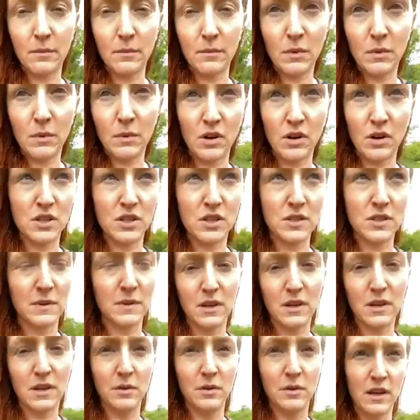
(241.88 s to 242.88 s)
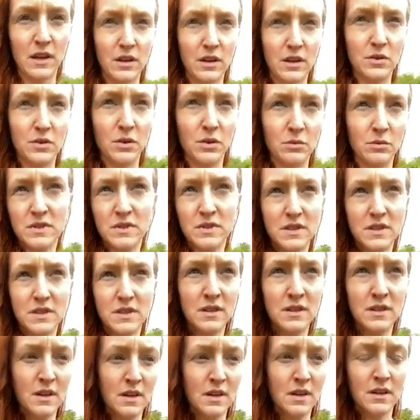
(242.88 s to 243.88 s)
within you that
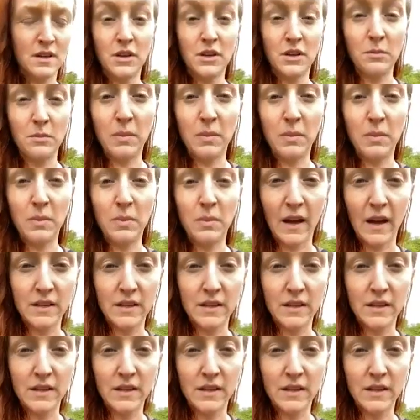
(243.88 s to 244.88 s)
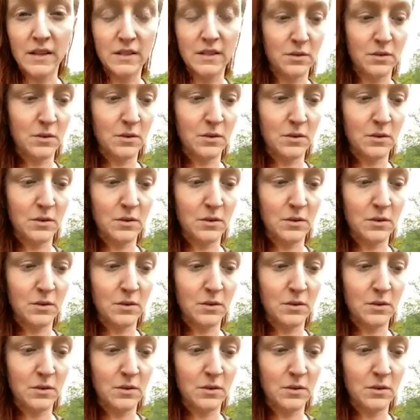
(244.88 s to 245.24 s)
you're blinded to.